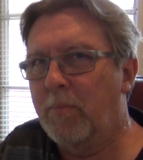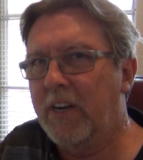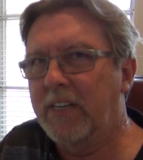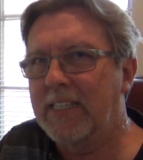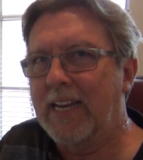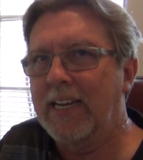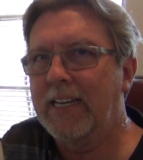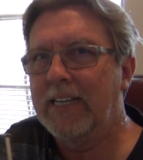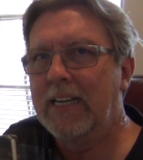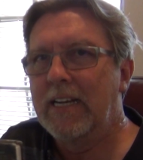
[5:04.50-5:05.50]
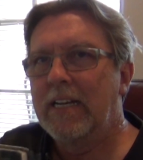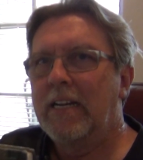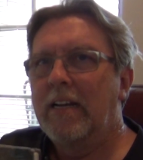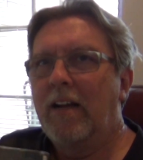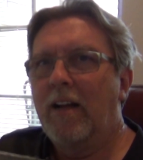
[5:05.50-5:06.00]
about Italian.
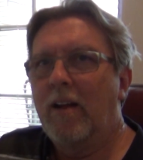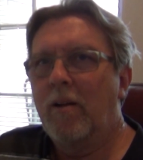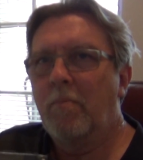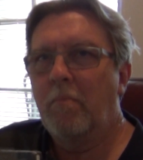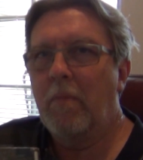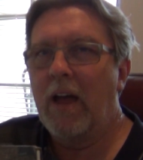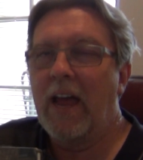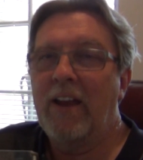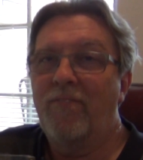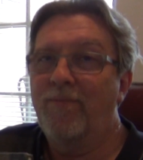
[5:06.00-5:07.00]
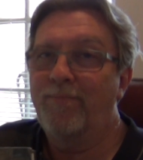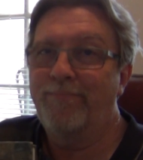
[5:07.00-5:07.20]
I am,